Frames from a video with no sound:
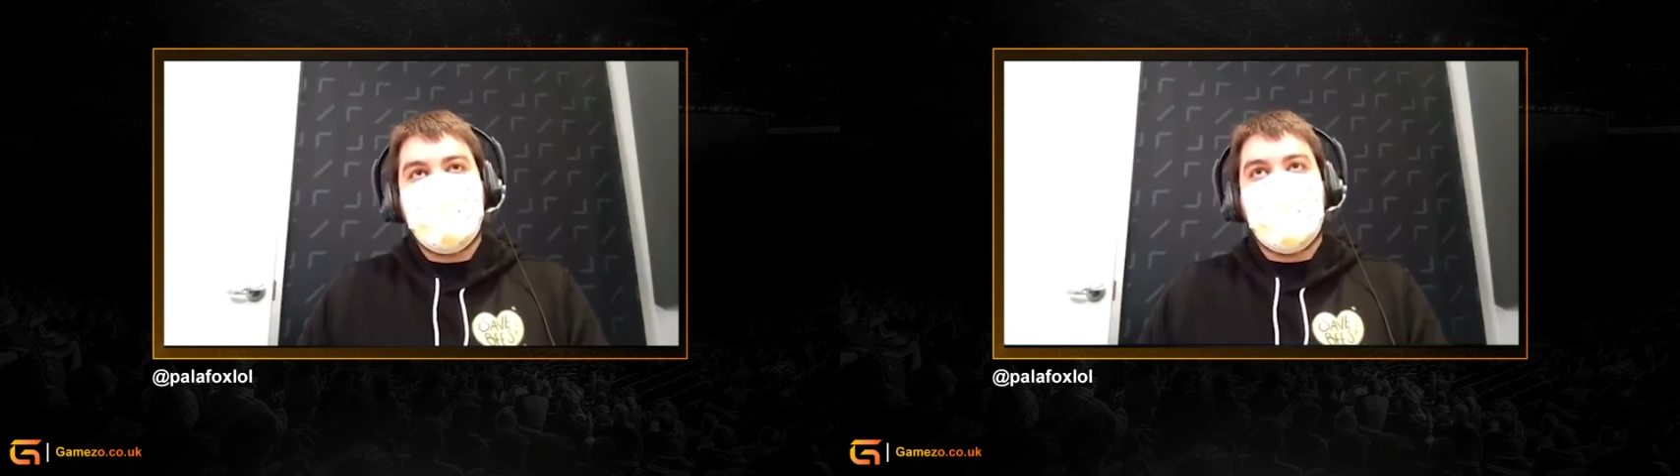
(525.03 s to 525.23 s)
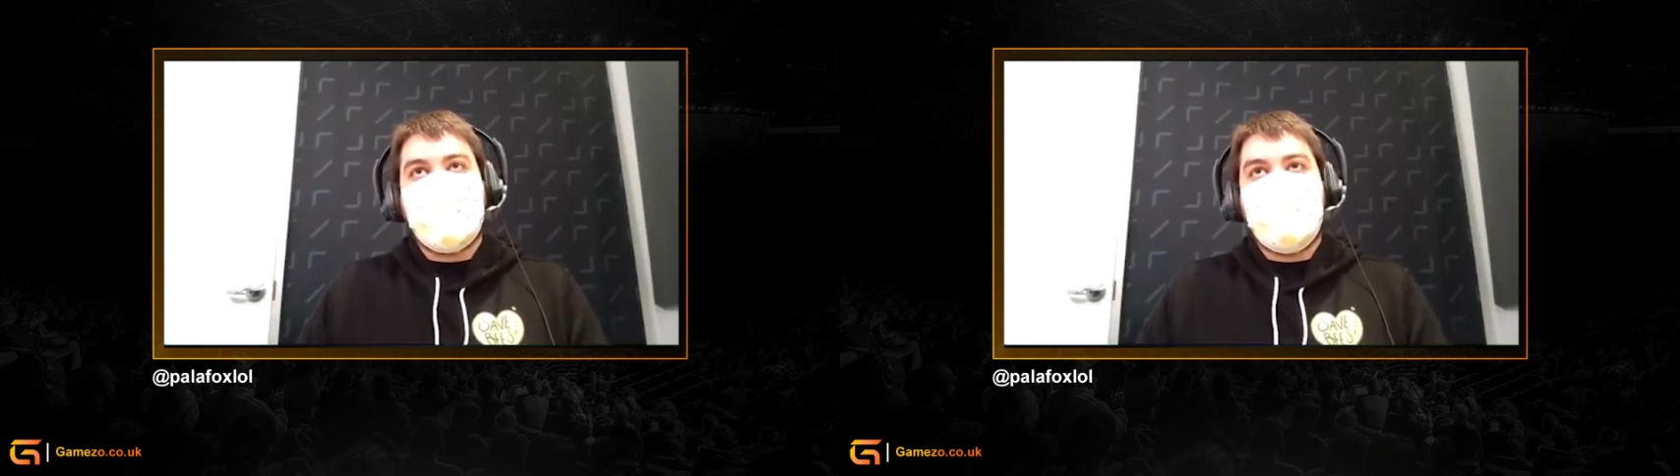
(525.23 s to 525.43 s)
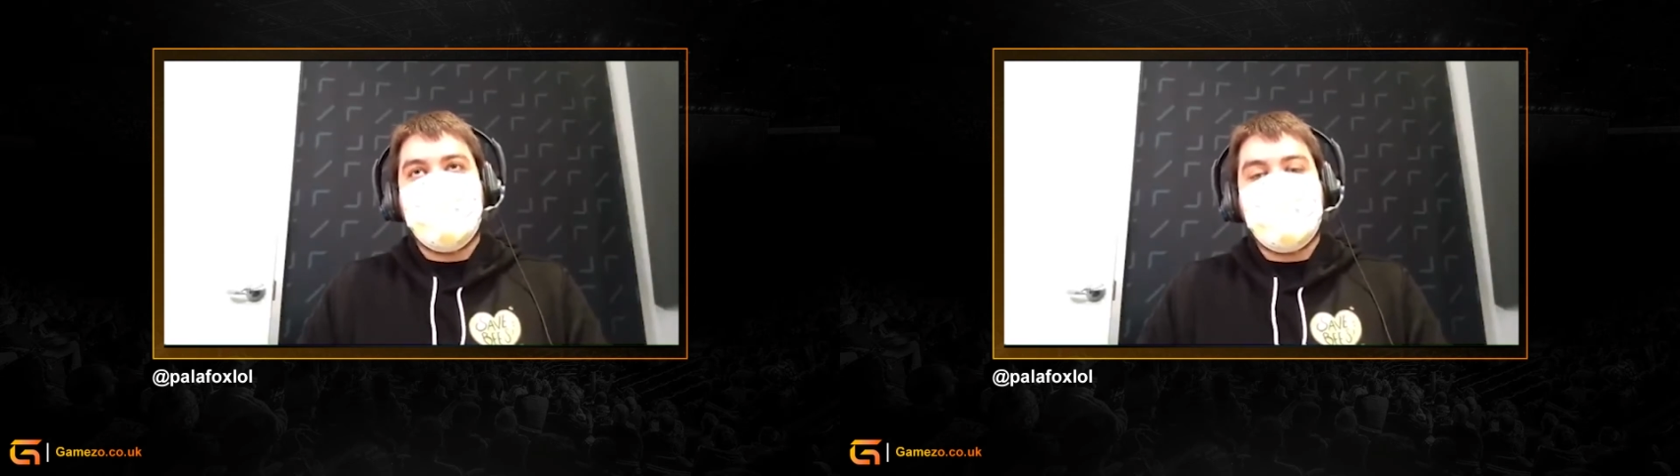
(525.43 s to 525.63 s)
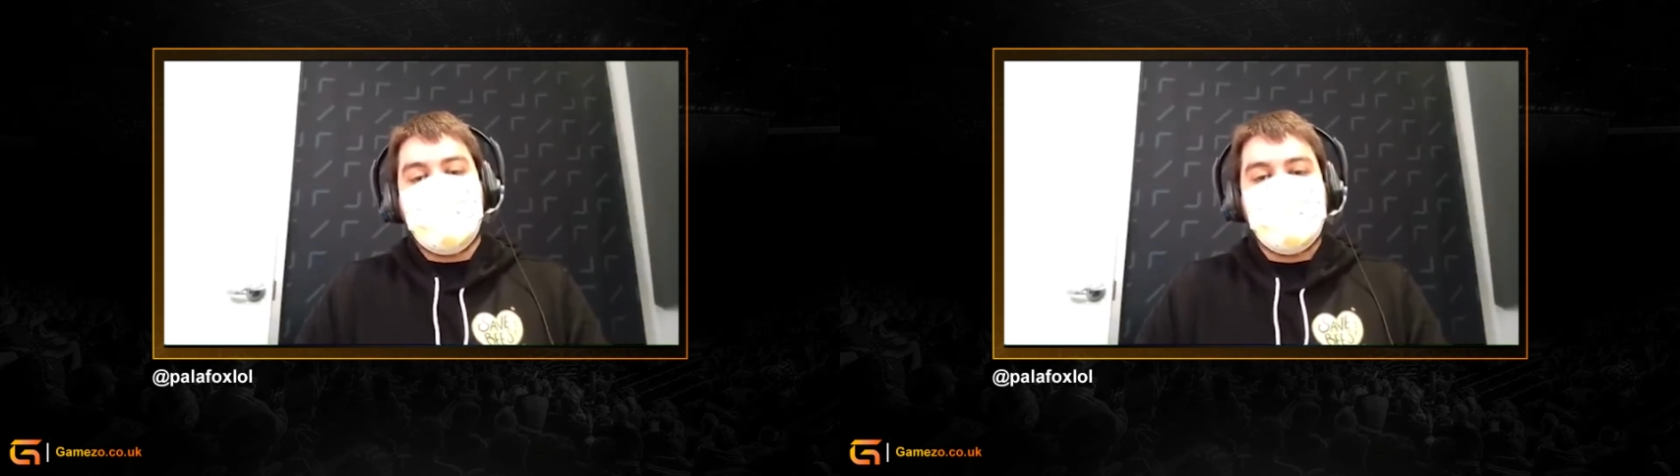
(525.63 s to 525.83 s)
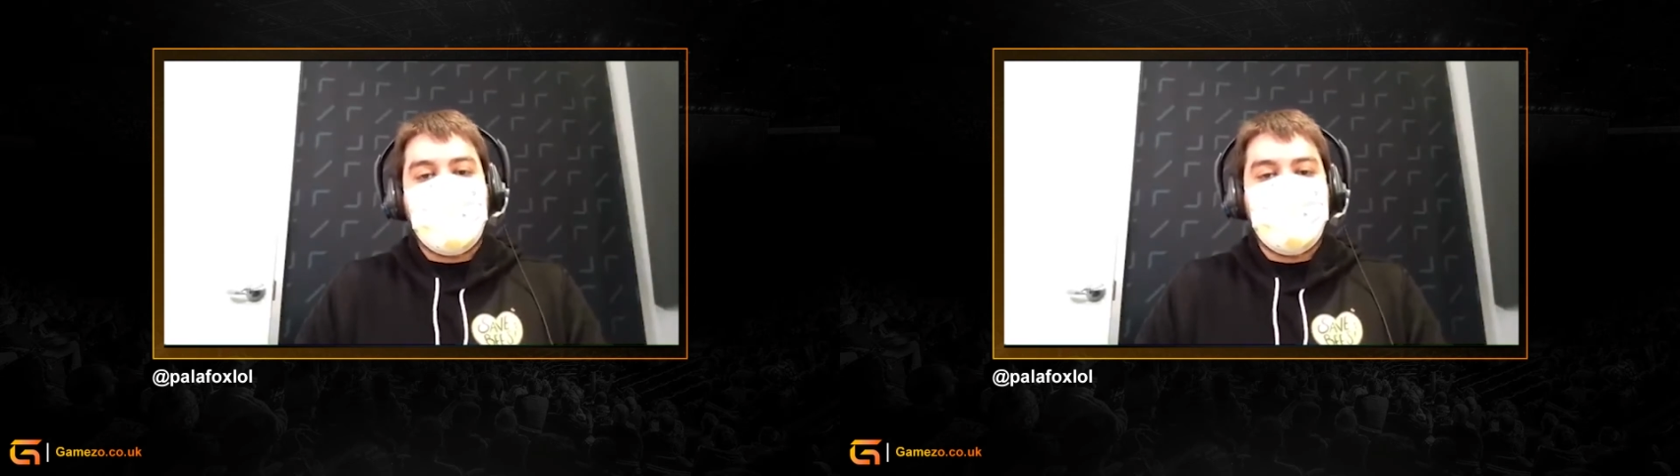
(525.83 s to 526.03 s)
I kind of just
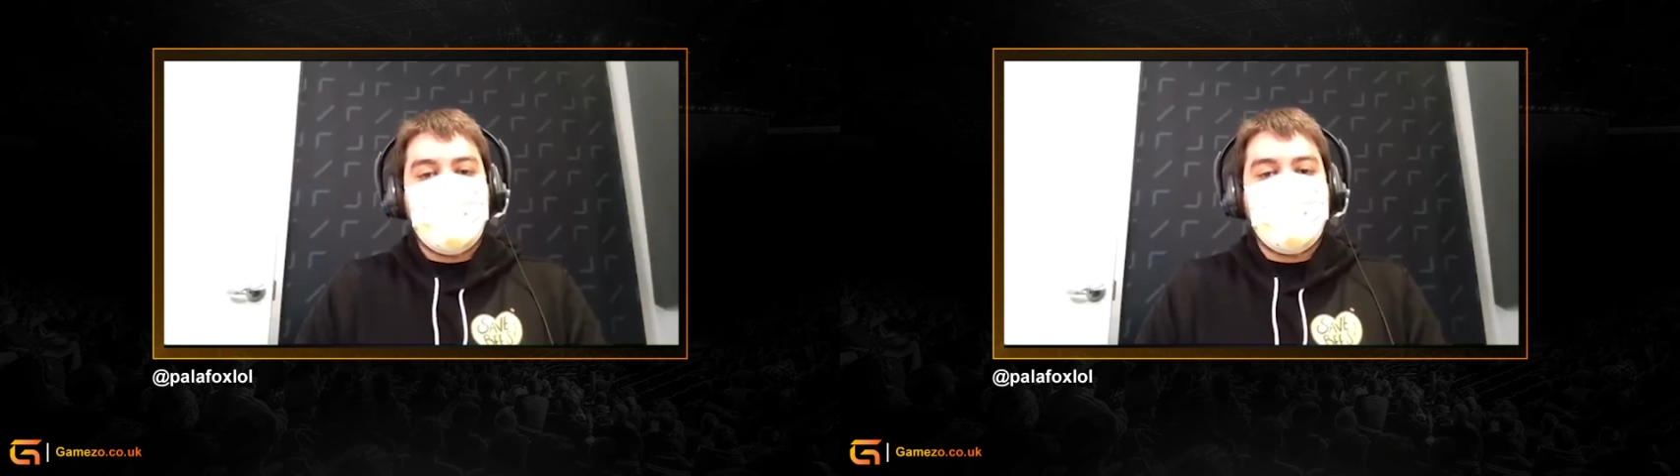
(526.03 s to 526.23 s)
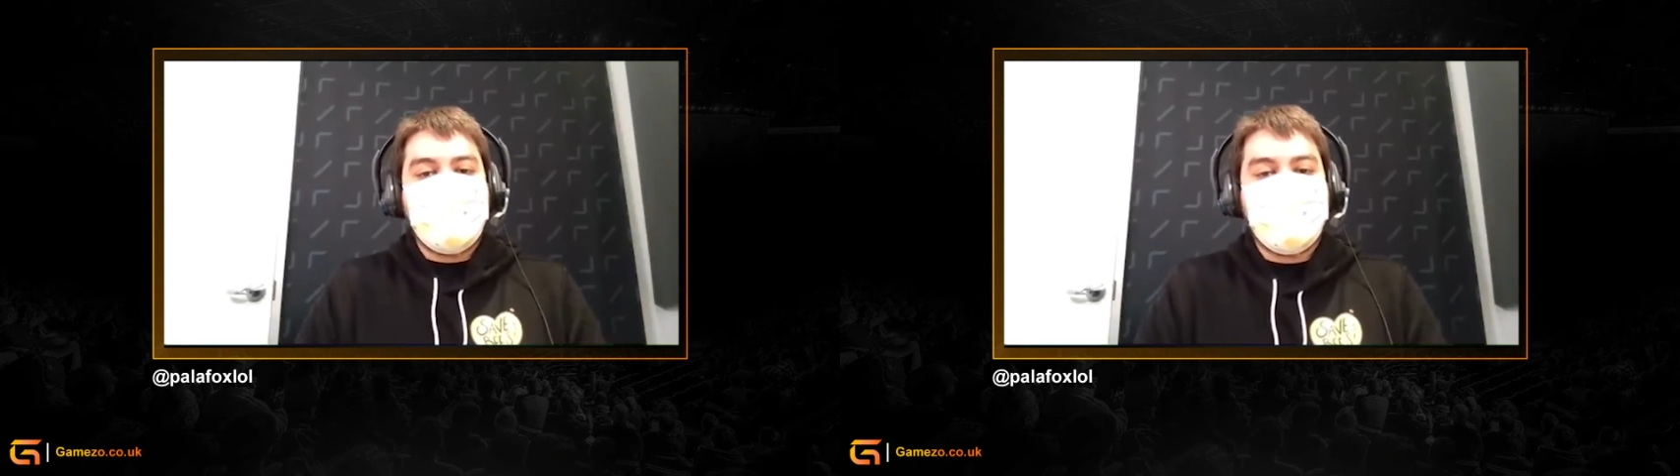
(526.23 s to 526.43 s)
have a champion